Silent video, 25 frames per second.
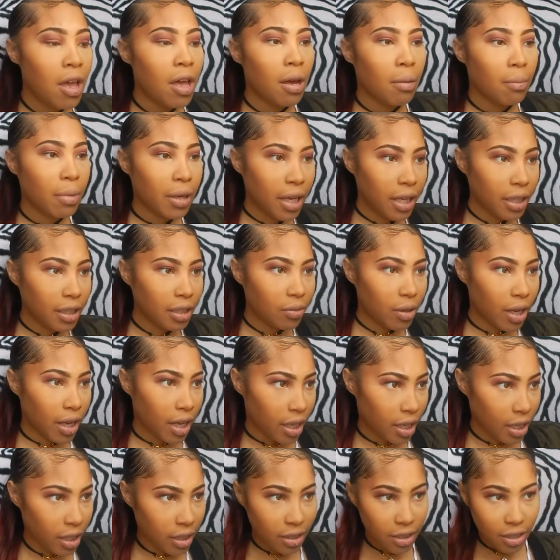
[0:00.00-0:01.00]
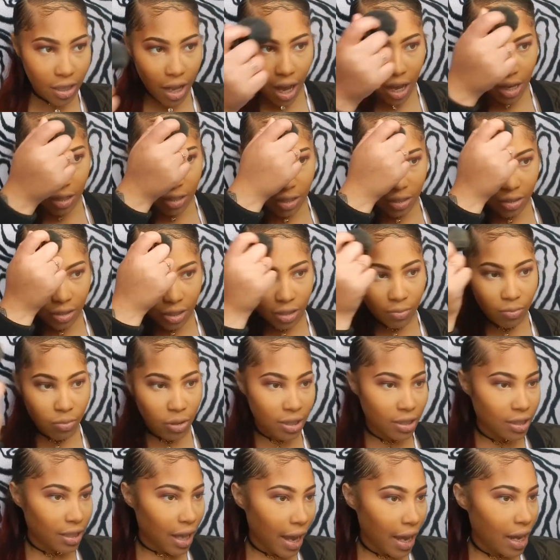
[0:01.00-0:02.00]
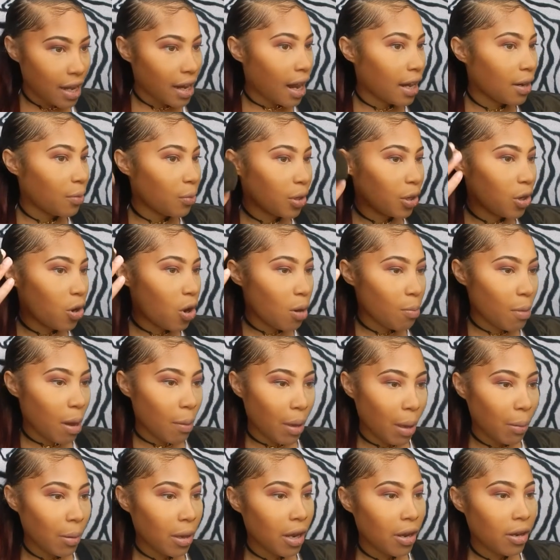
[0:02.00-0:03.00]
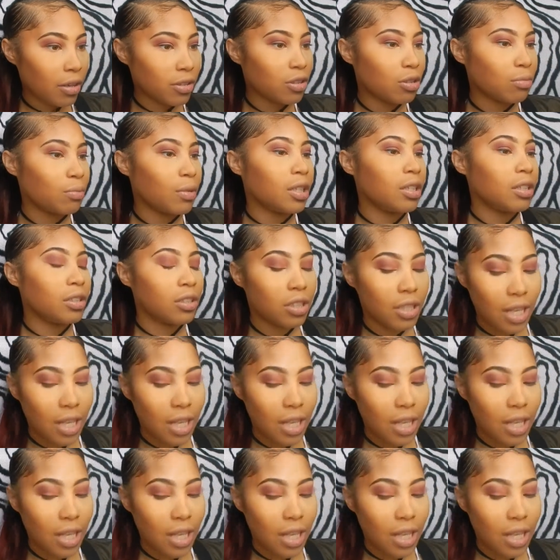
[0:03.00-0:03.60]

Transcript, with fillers: But anyways, I was saying I didn't want to go on my baby hairs too much.